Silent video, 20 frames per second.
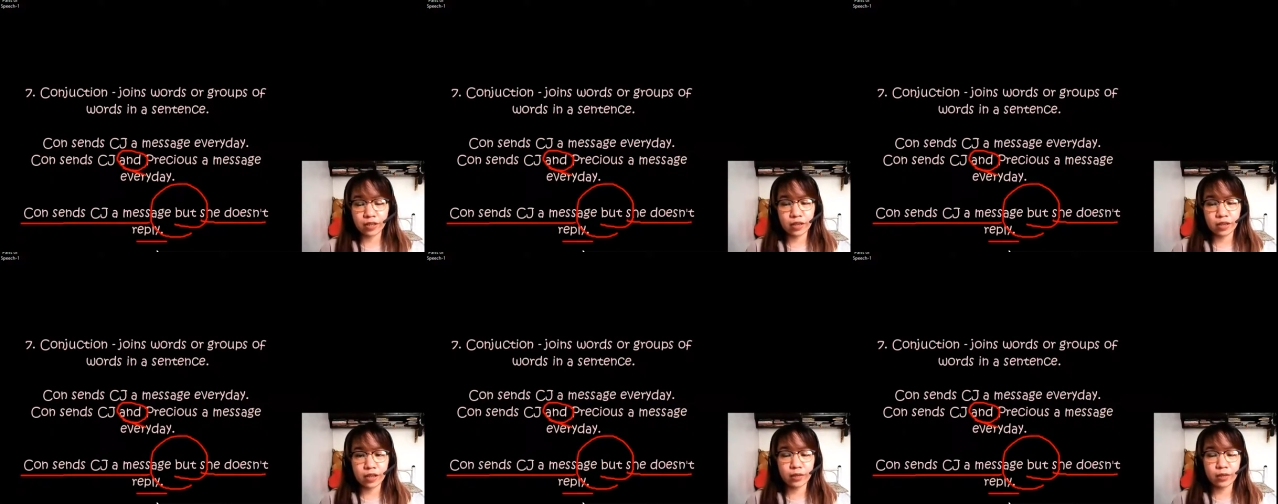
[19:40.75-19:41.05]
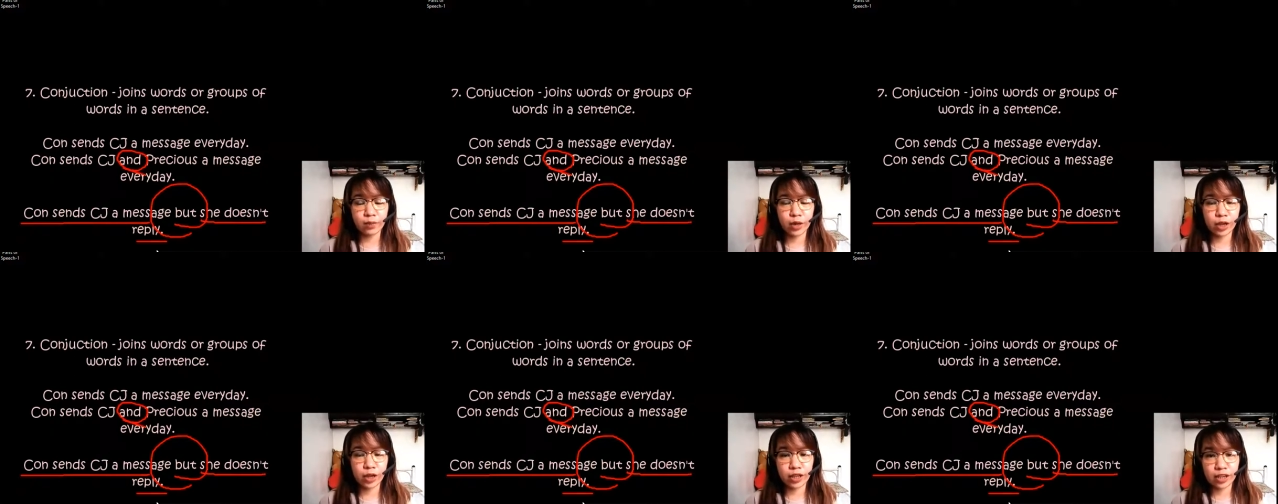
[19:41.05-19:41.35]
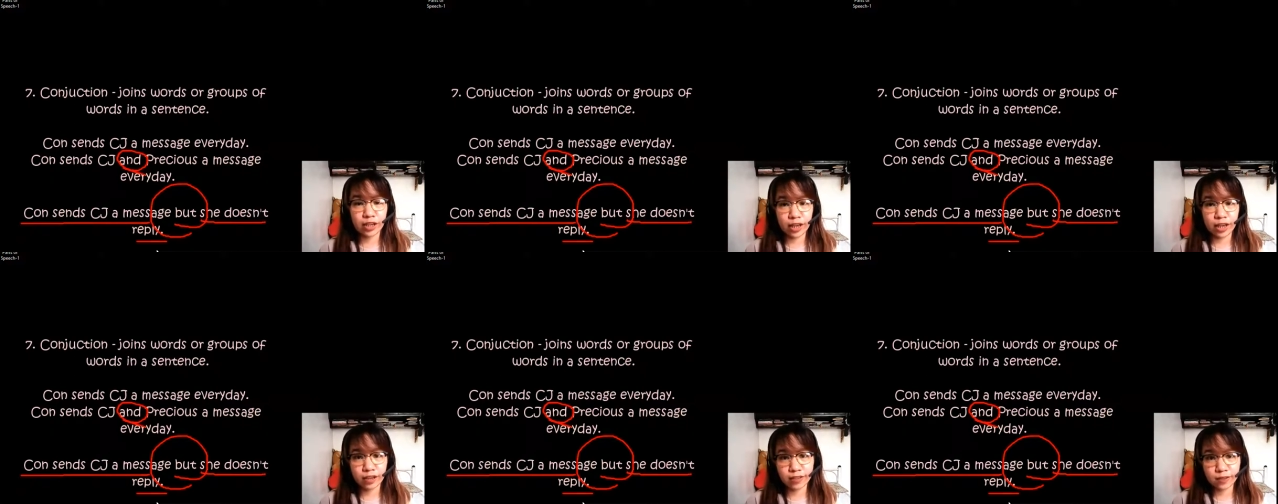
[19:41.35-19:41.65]
in my
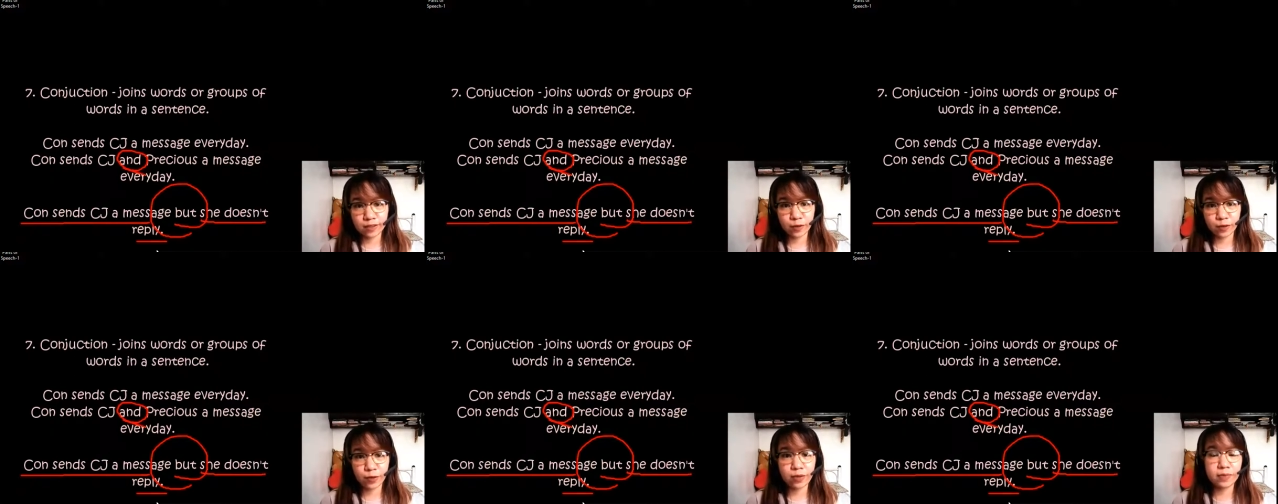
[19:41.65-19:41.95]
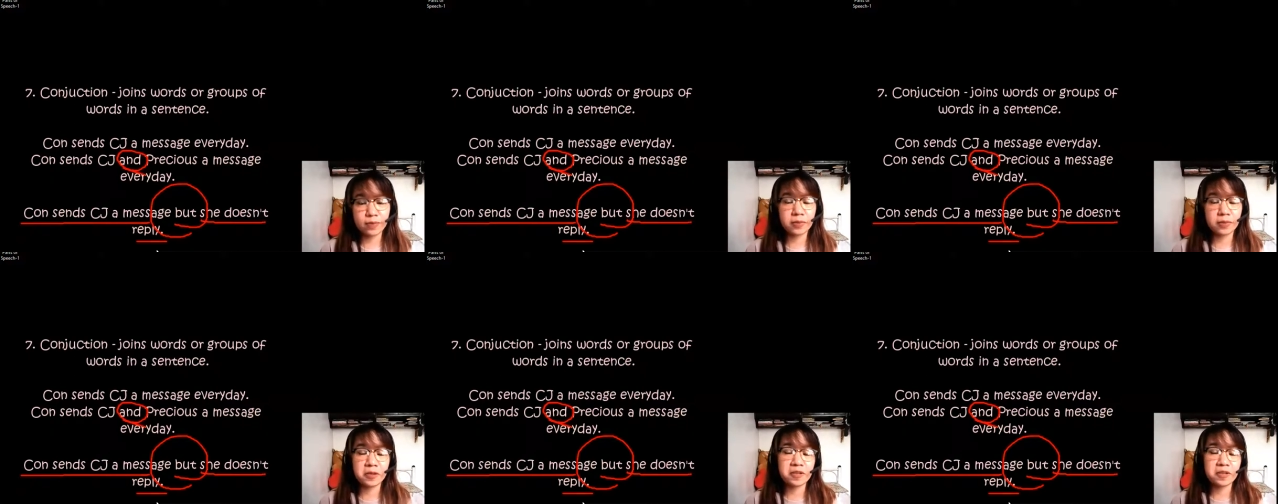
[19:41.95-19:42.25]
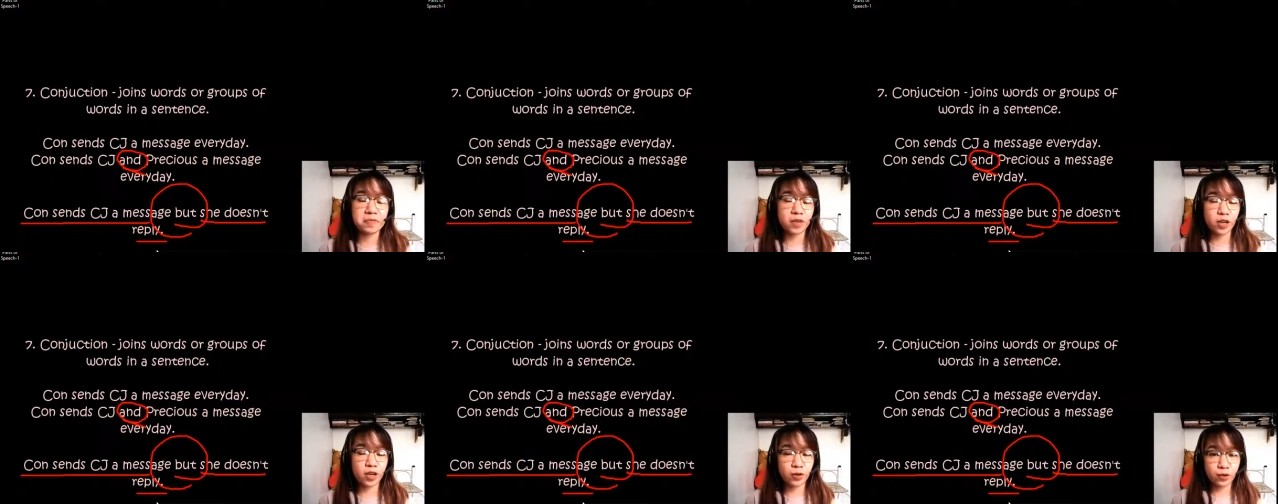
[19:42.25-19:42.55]
next or
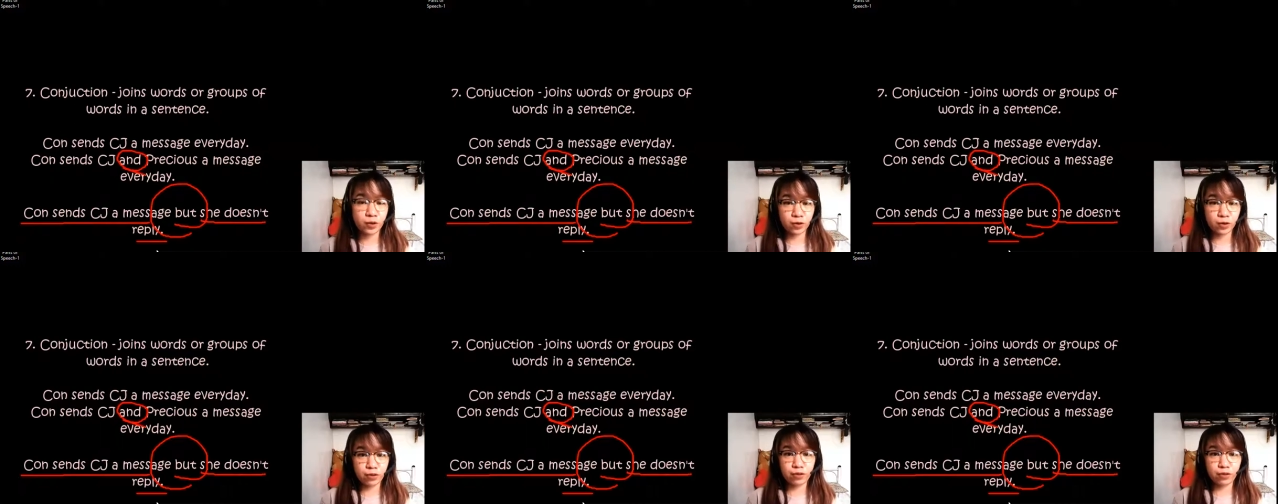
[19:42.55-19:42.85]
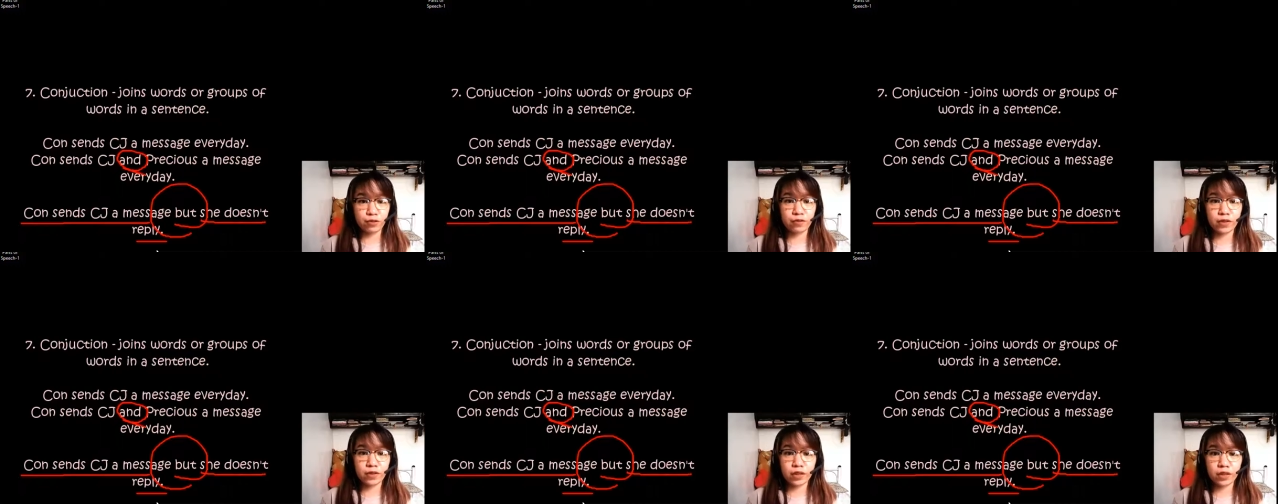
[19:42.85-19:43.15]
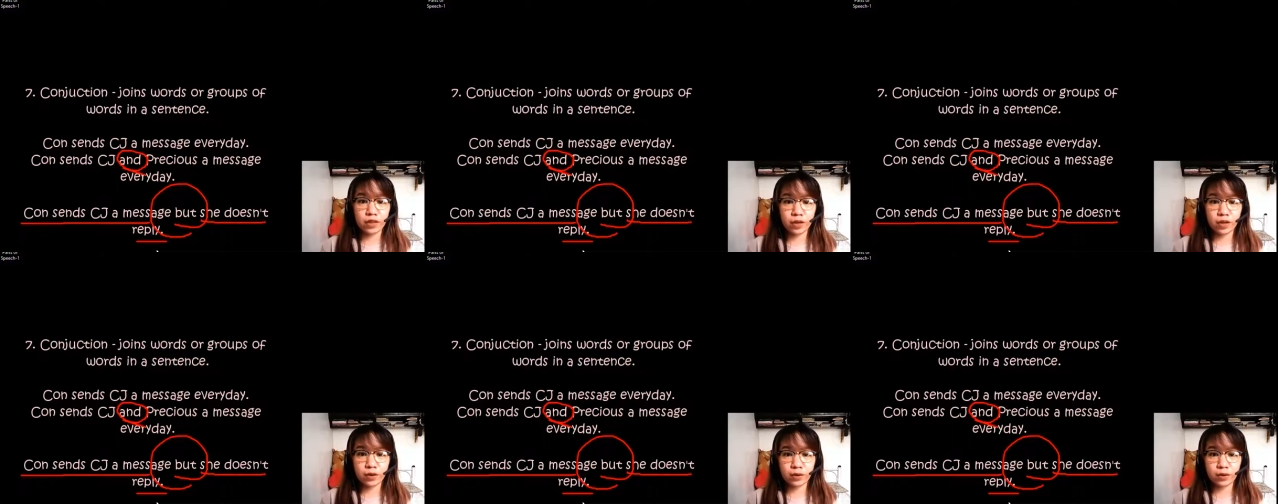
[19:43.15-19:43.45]
in my another
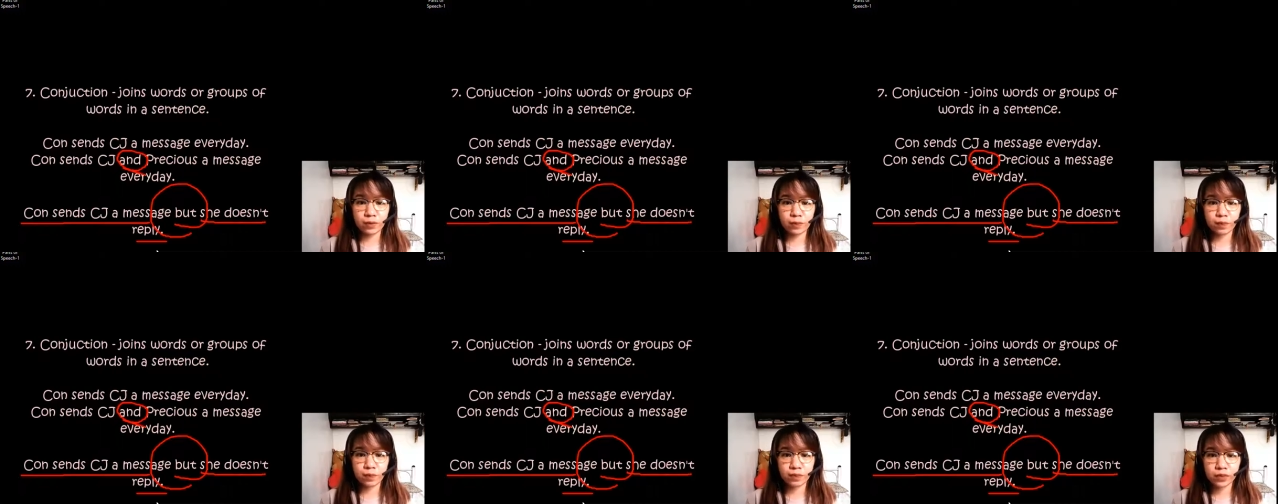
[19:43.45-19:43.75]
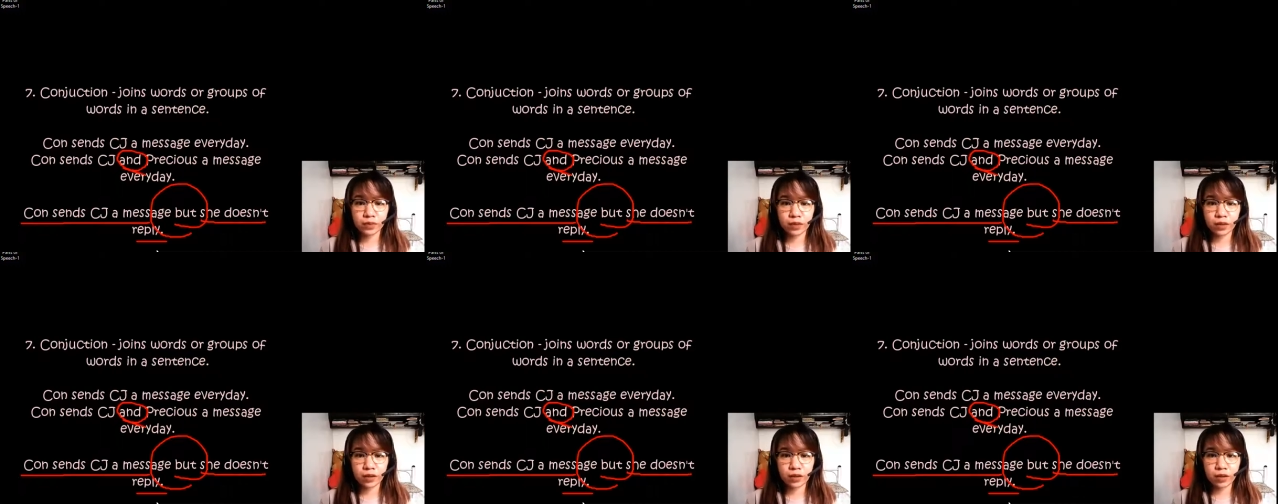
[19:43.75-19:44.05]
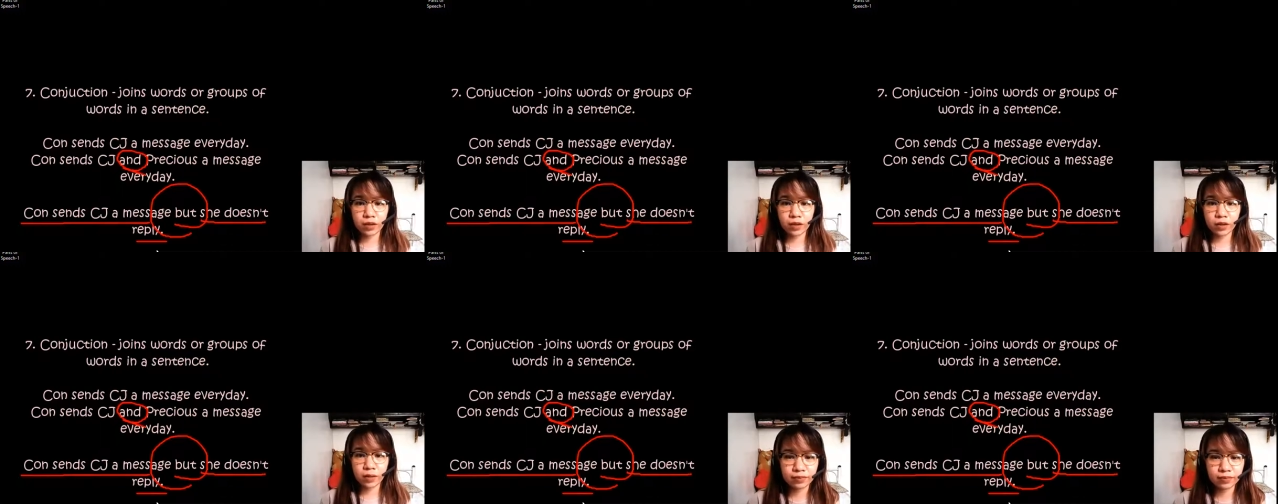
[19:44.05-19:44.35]
video. Okay.